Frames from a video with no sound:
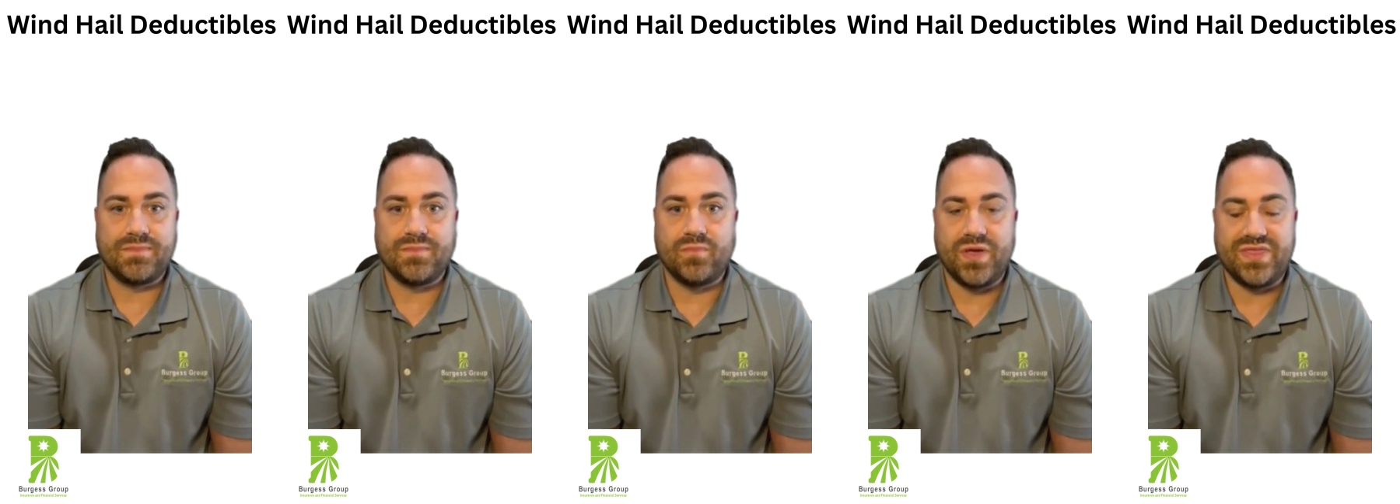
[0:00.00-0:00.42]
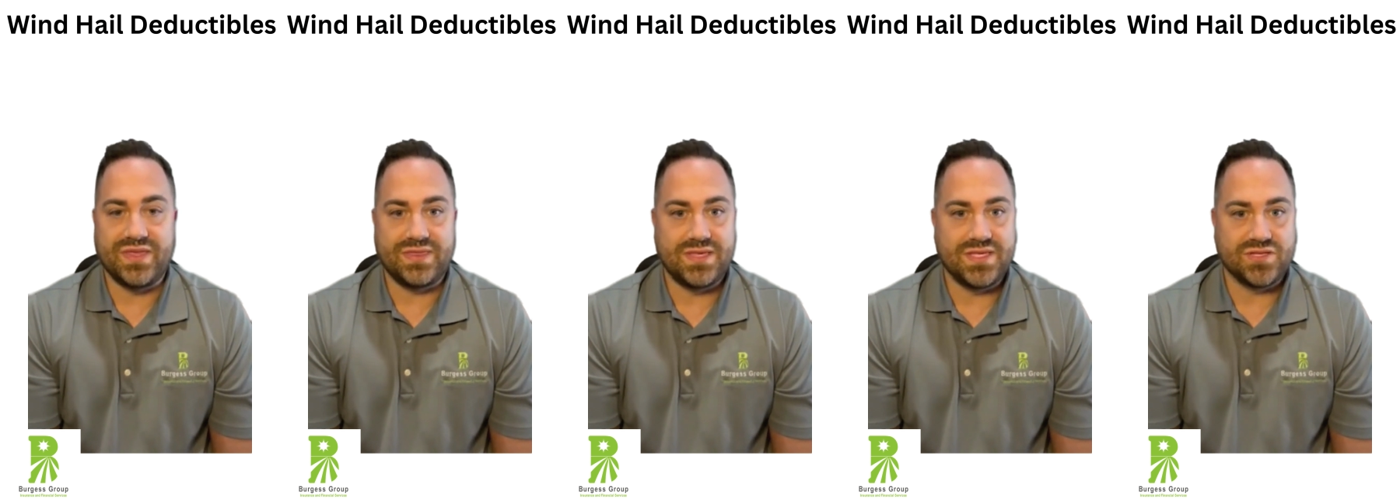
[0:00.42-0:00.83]
We
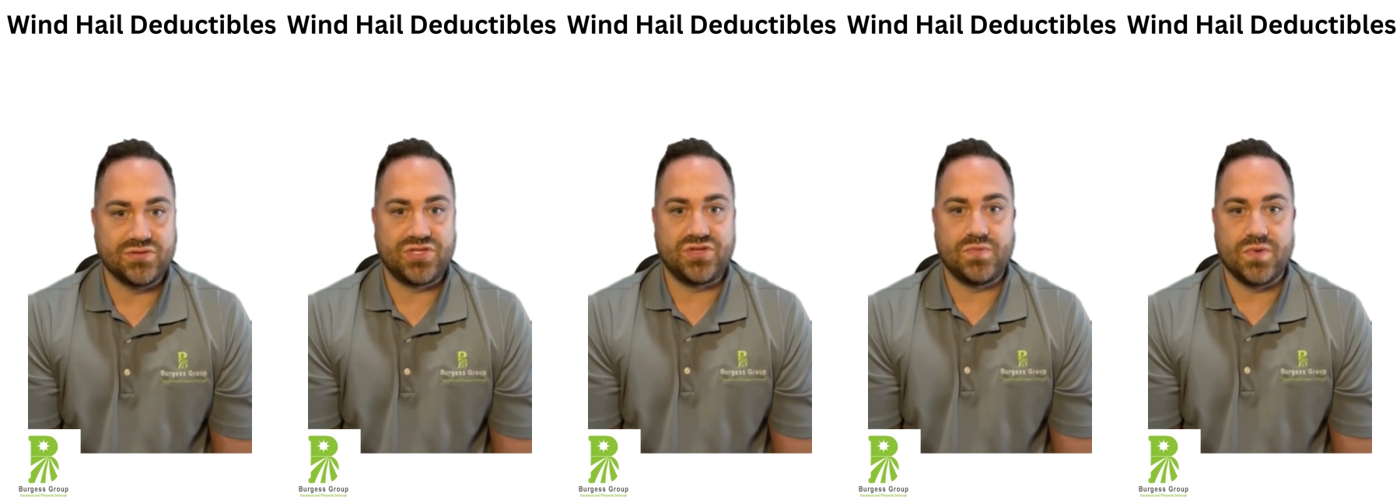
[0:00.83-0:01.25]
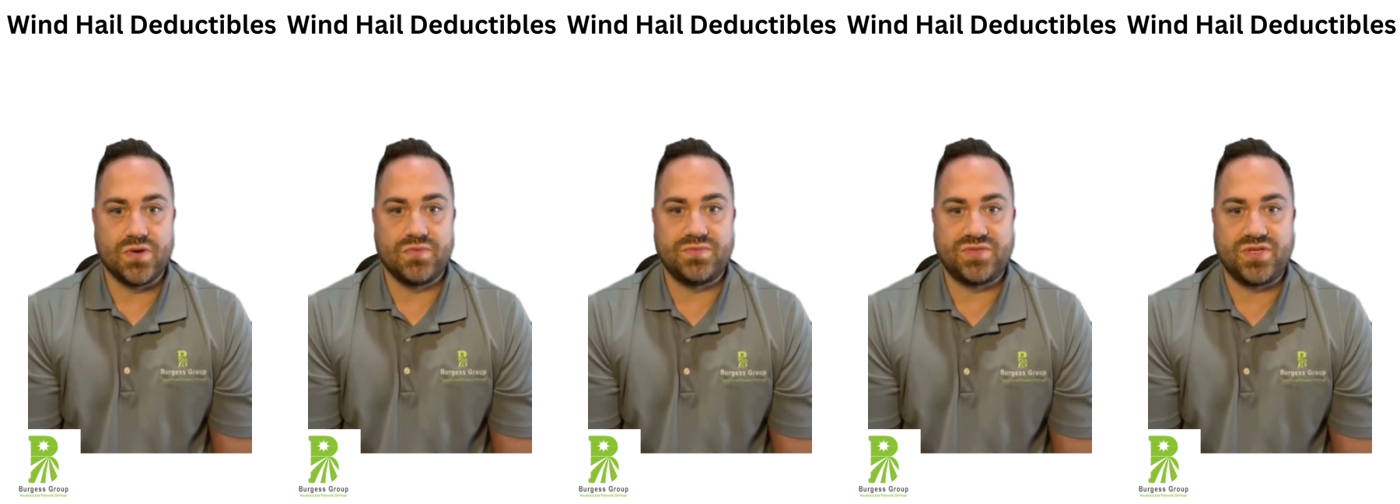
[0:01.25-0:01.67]
think these are
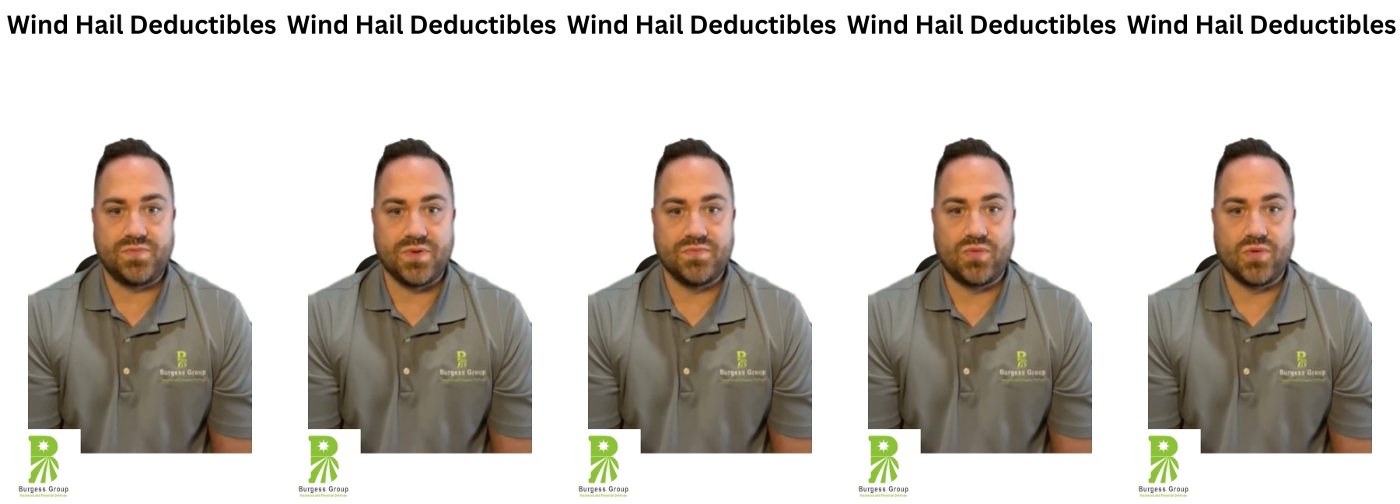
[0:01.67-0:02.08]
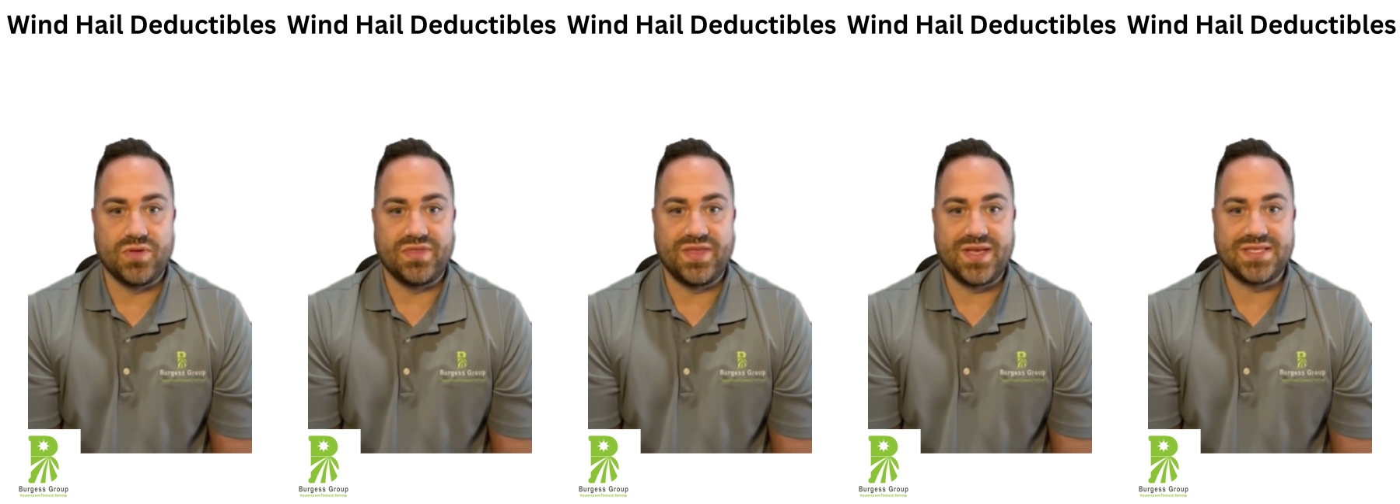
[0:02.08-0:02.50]
super
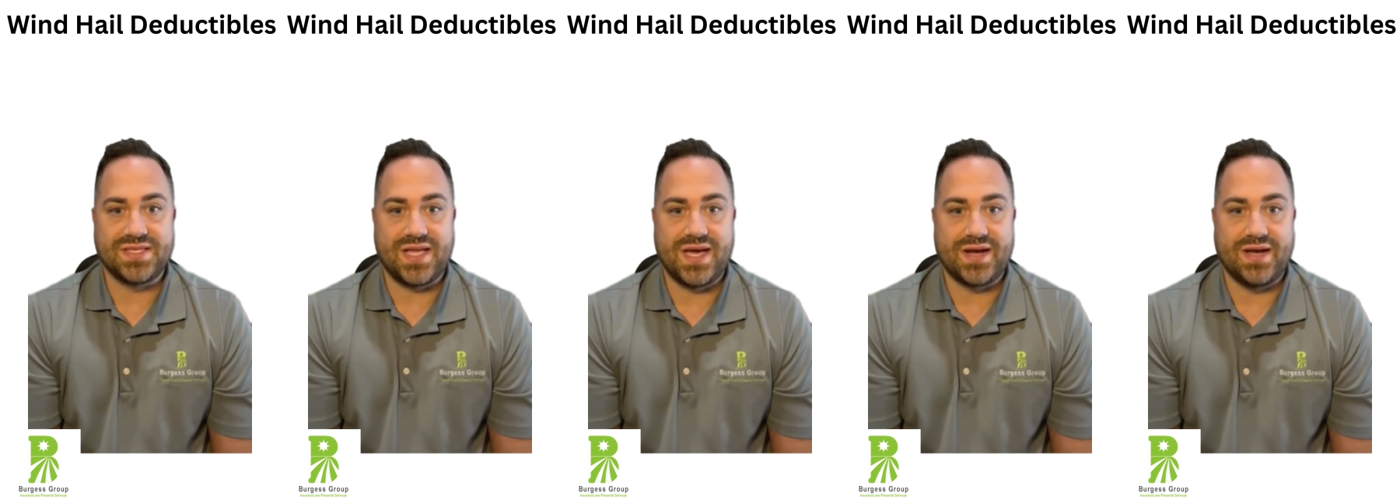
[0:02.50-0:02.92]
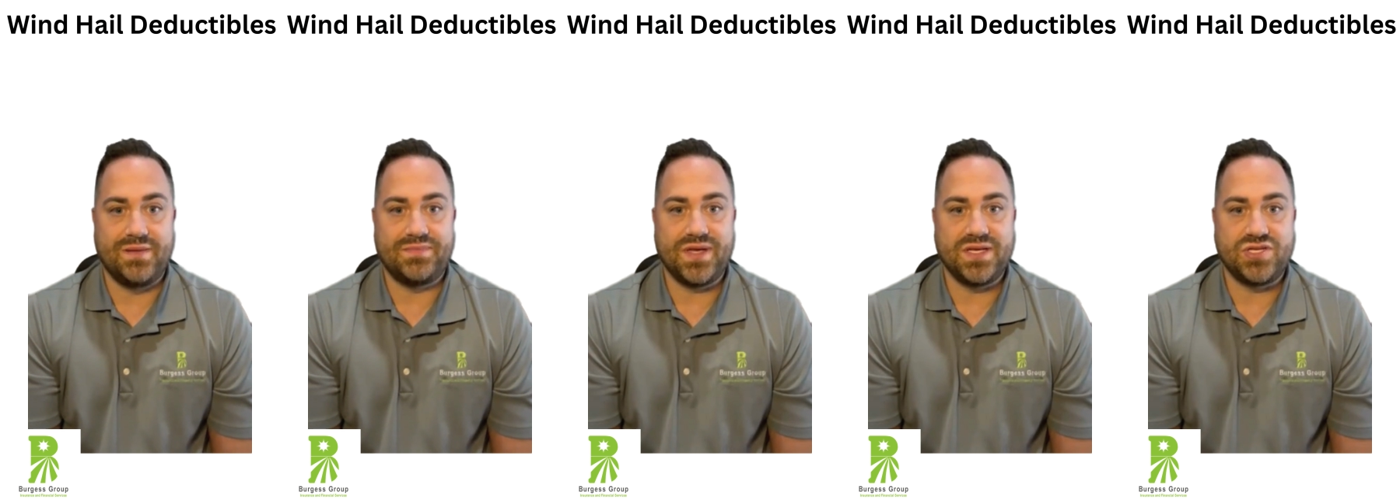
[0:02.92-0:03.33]
important things to kind of
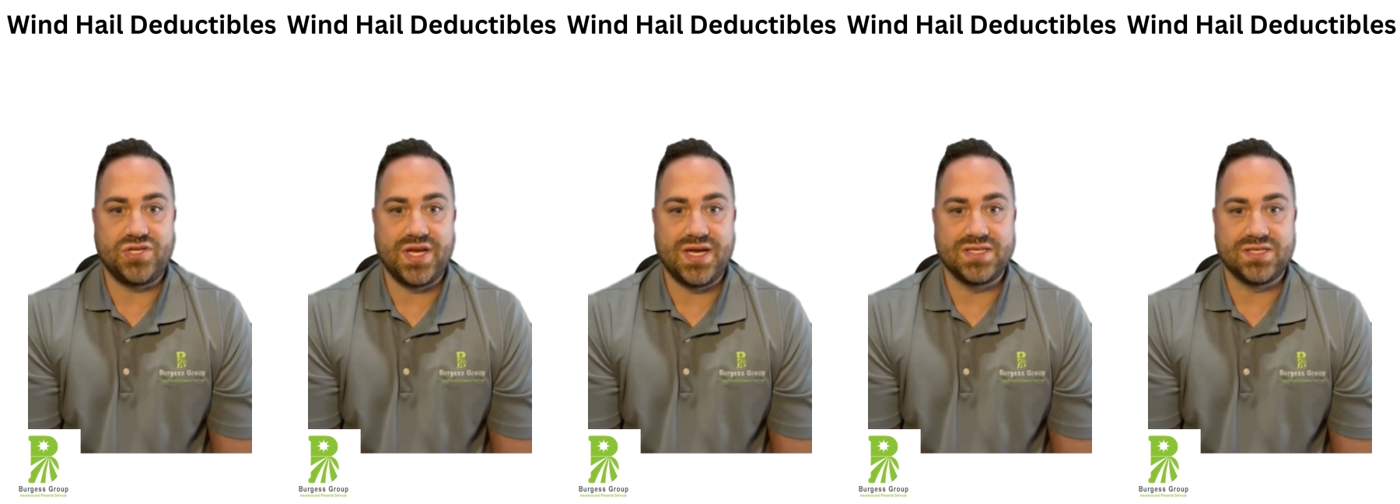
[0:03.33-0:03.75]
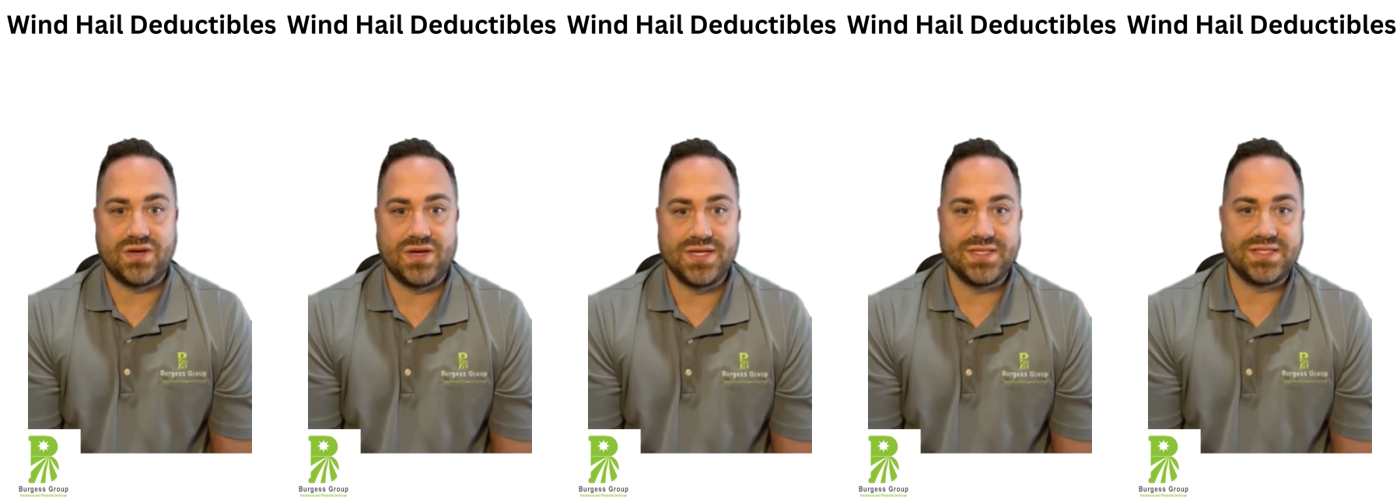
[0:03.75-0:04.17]
update you guys on.